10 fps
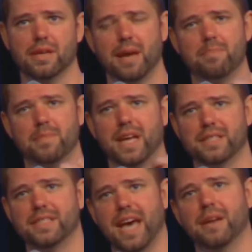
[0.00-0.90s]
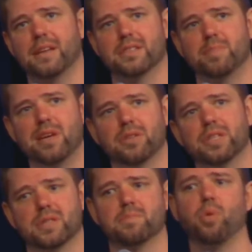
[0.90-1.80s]
Not, not sad because Peter
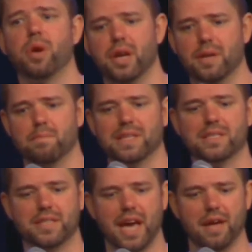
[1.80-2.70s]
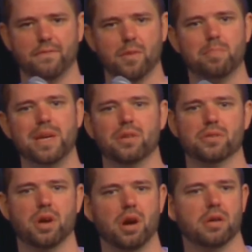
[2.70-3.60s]
disappointed him, but sad for
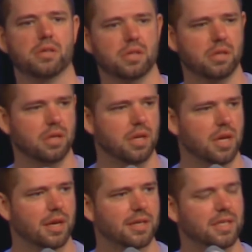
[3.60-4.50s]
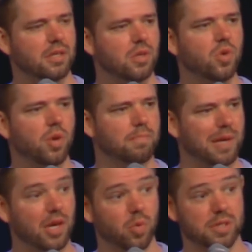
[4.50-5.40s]
Peter's heart, because he knew what
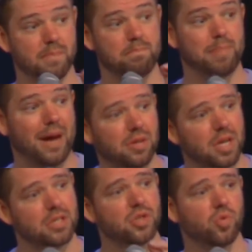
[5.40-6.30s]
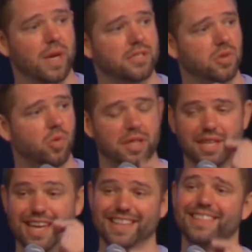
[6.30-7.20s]
Peter was about to wrestle
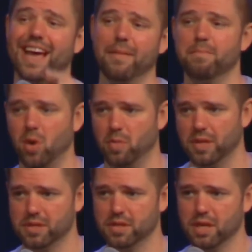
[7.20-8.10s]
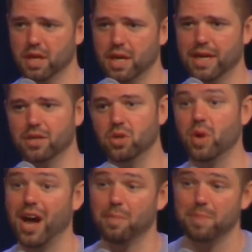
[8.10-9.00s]
with in that moment. He
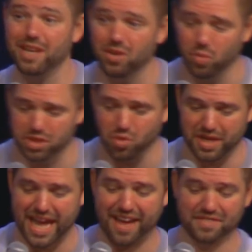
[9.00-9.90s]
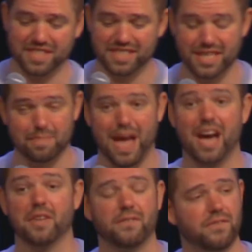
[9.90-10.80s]
knew how Peter was going to have to step
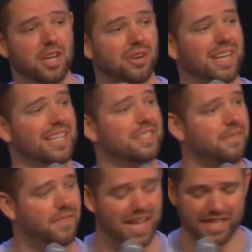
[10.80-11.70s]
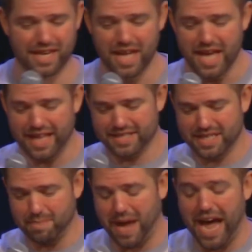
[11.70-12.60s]
out of fear and into faith, and, and
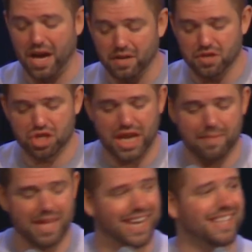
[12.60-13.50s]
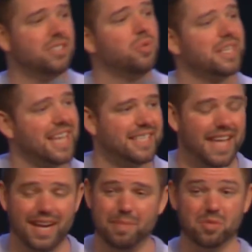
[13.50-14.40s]
step out of shame and into his
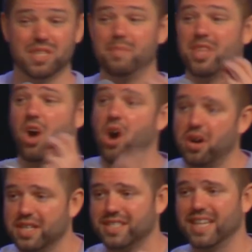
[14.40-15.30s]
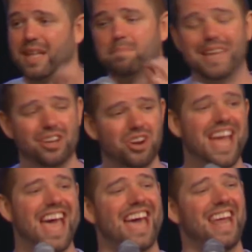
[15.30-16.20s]
identity. But it was going to be the hardest thing that Peter
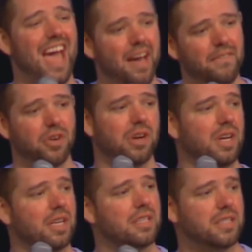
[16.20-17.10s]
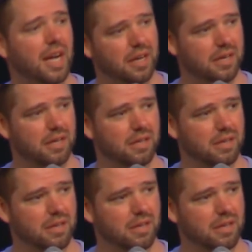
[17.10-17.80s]
had ever done.